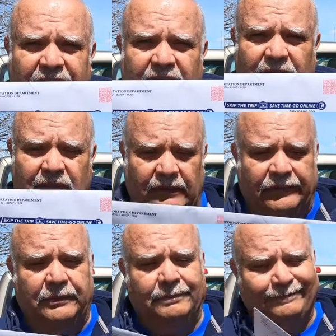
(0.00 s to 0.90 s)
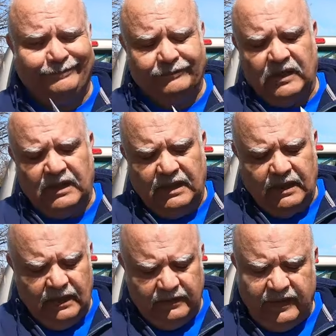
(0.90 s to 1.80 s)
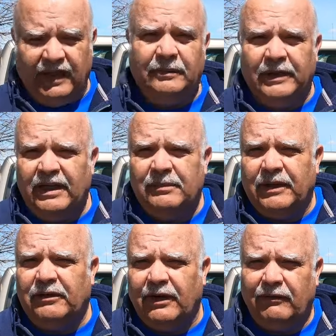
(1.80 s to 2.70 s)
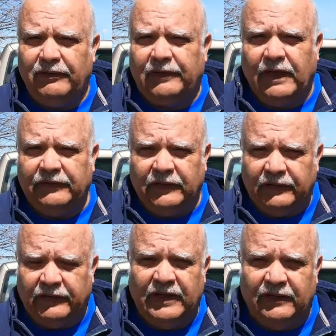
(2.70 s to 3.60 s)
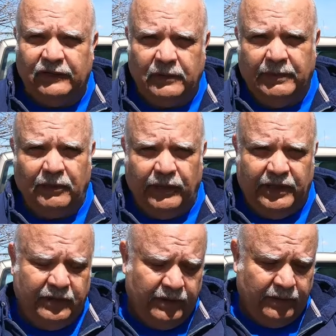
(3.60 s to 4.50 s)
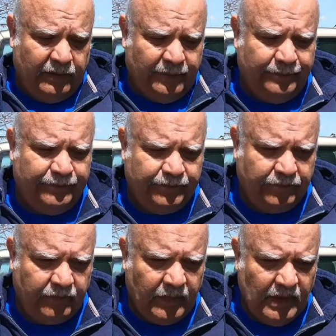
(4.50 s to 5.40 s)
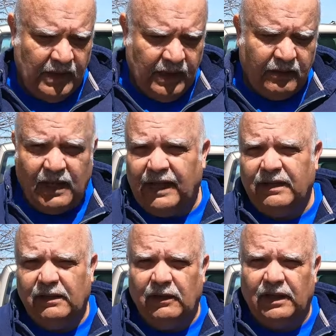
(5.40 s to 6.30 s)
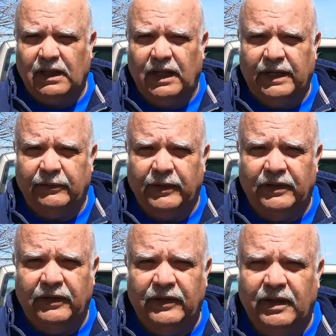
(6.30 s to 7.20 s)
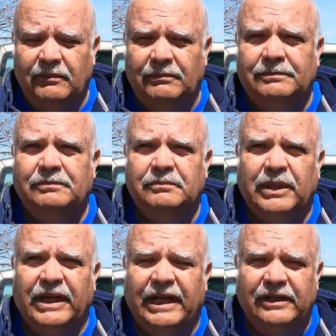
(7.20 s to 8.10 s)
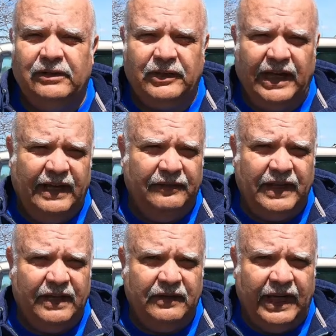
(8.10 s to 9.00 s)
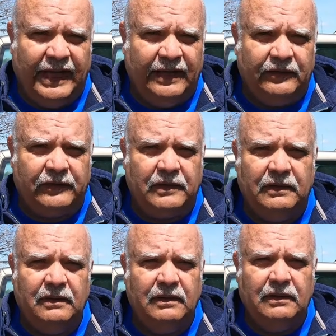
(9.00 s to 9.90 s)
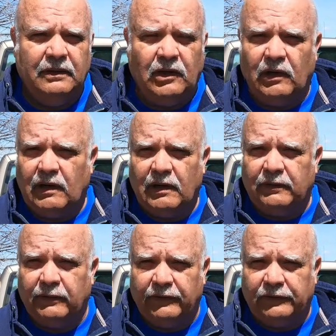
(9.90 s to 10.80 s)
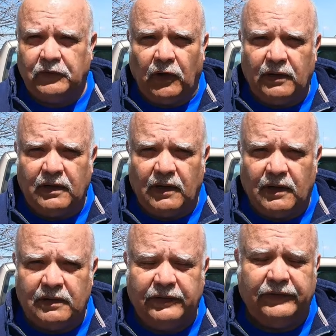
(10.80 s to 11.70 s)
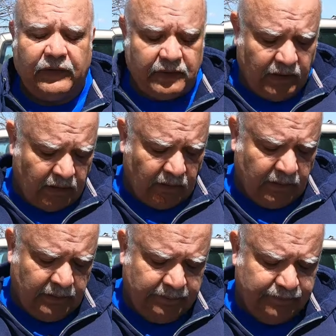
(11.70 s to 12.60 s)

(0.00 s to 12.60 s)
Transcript: Vehicles telling me that my driver's license needs to be renewed. Well, I can go online and renew it, but I don't have that enhanced card or the star card as they're called.